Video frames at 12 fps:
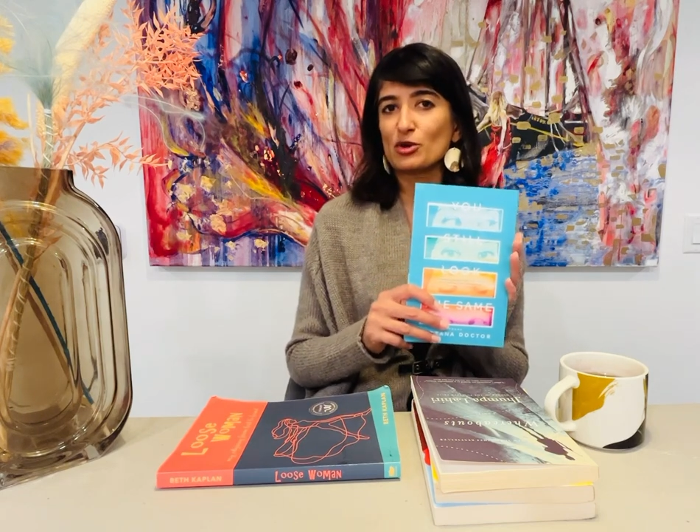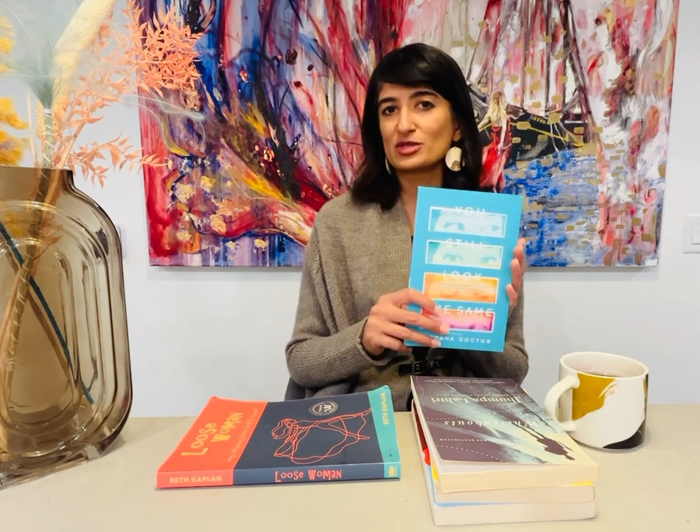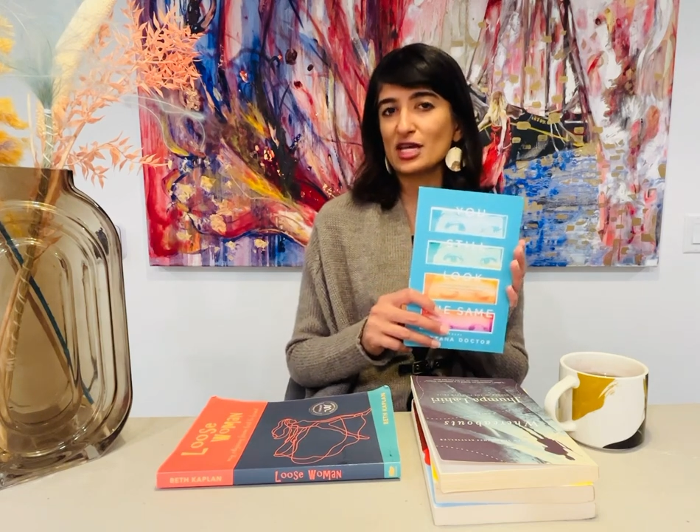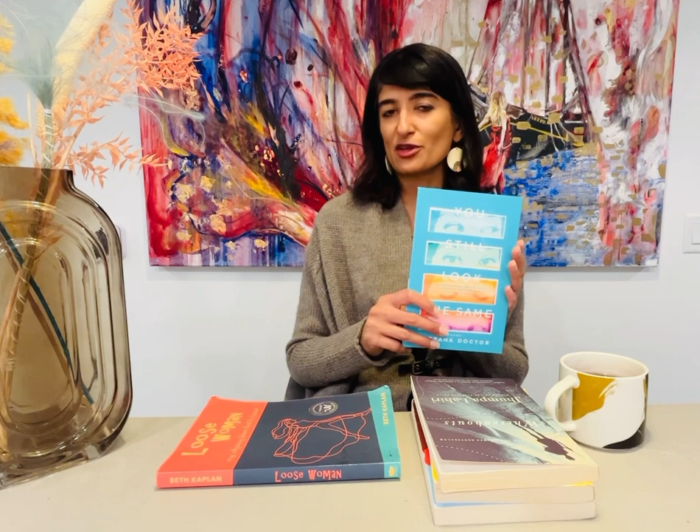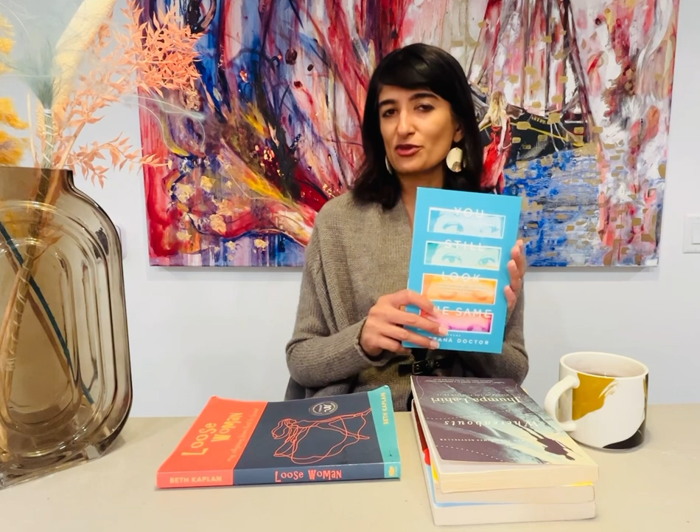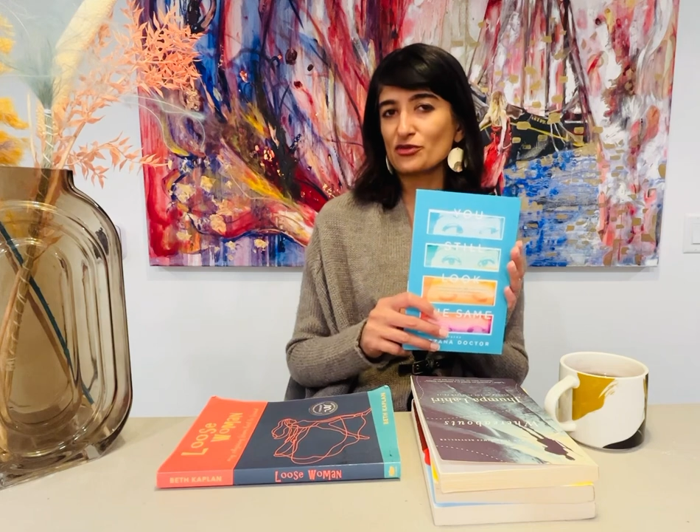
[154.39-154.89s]

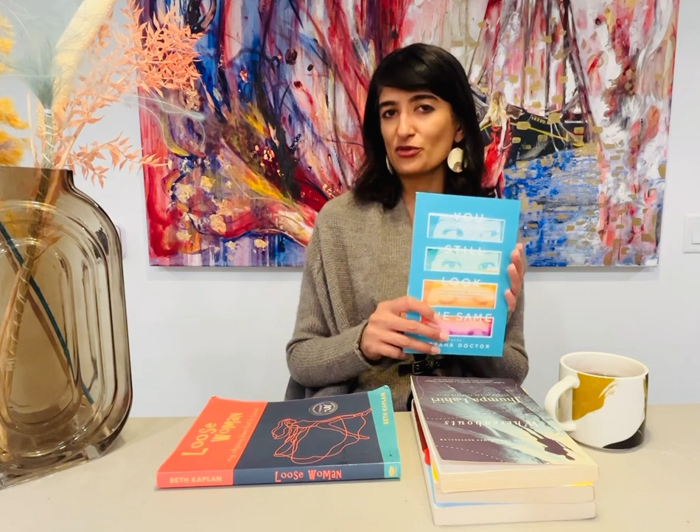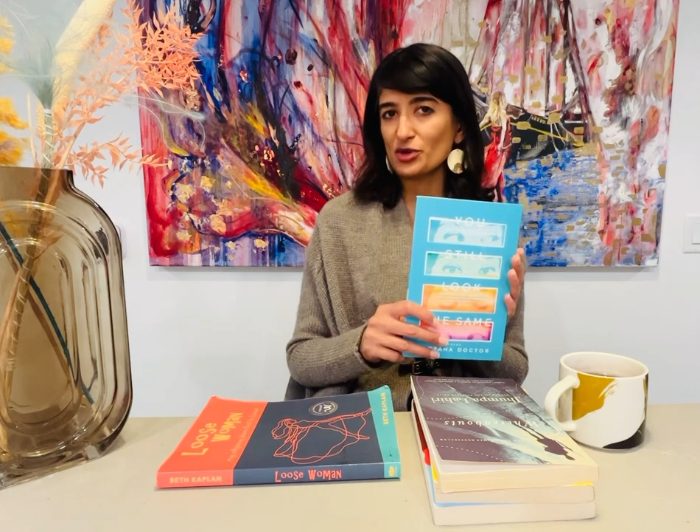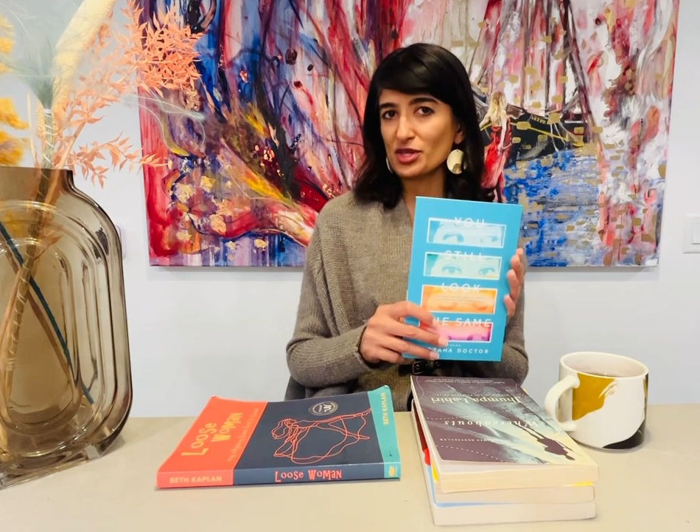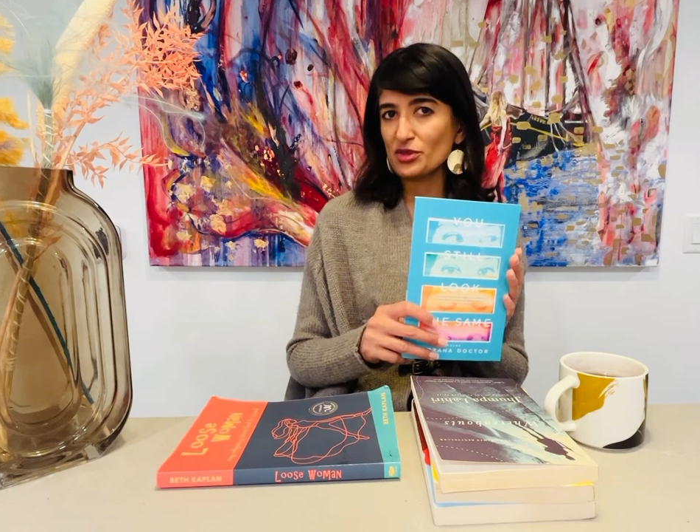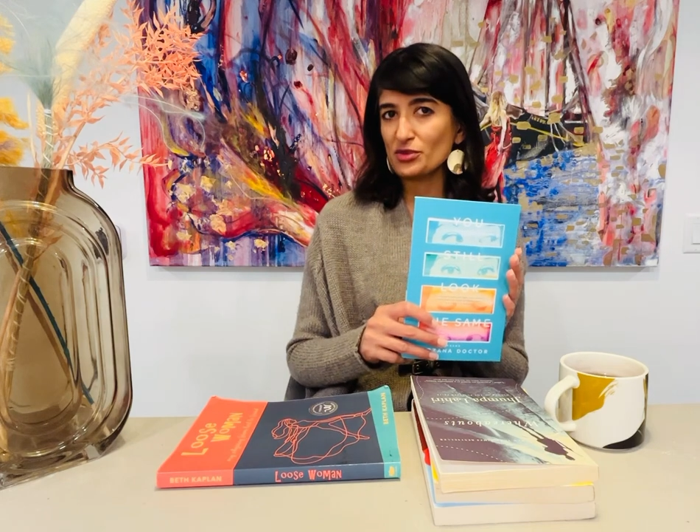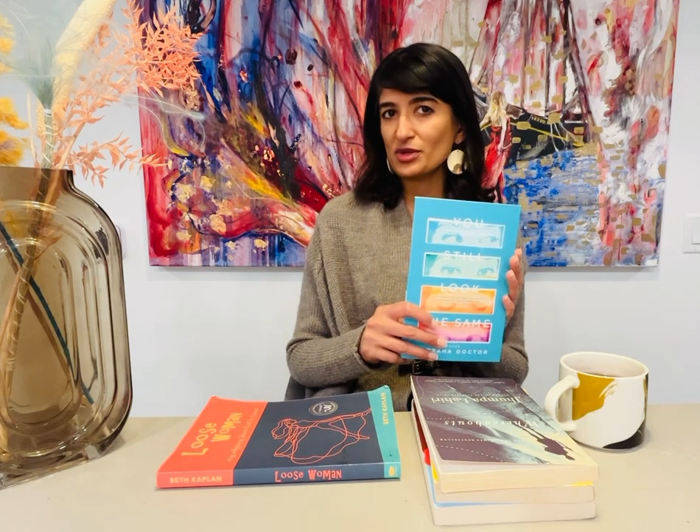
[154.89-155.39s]
titled
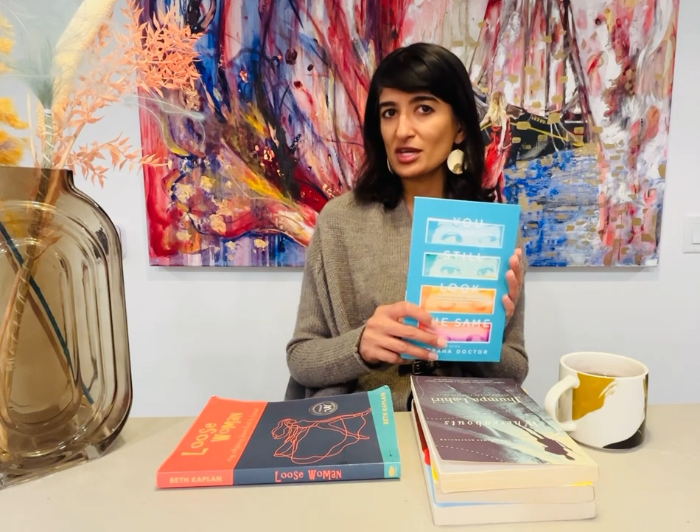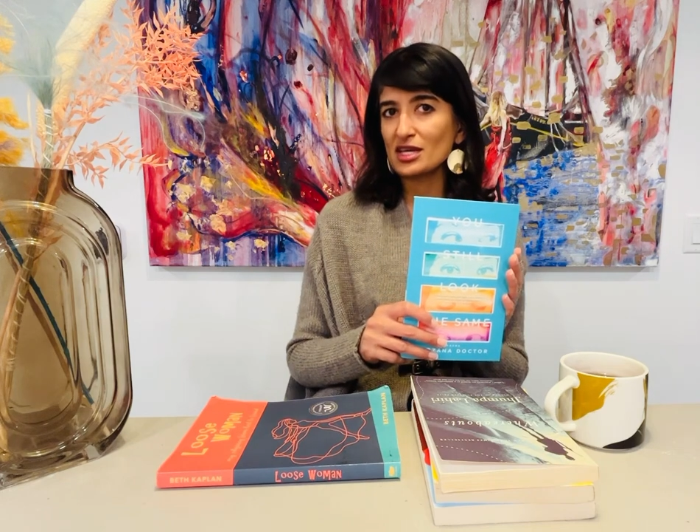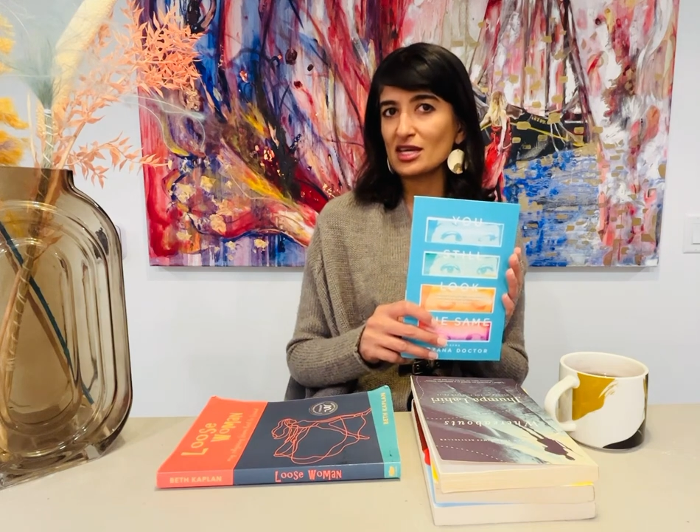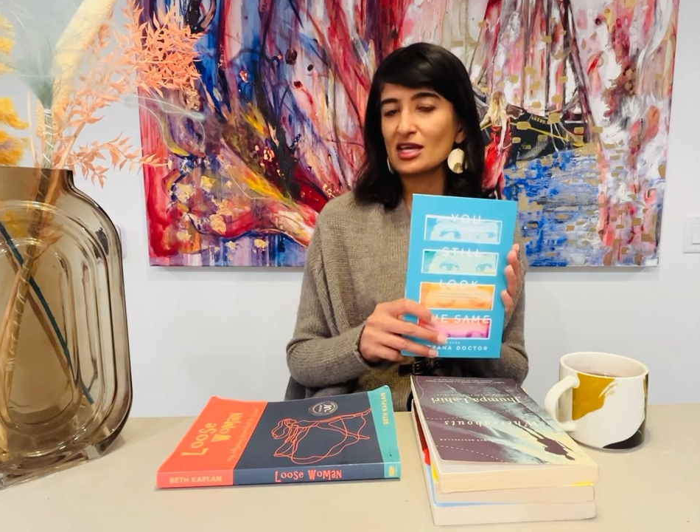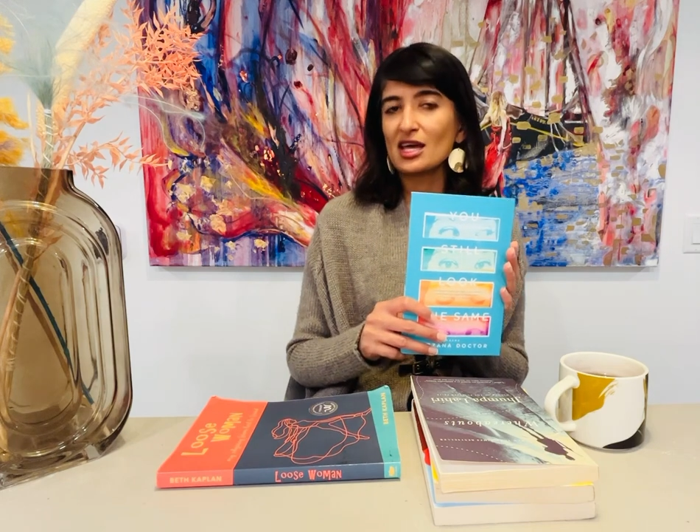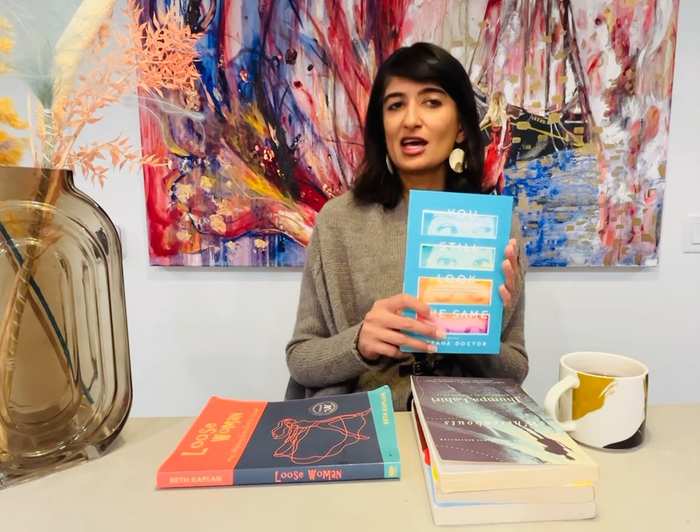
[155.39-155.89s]

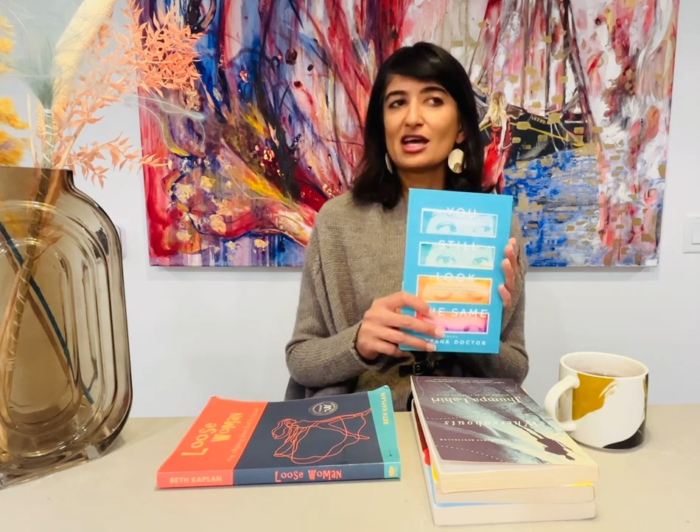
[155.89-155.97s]
43.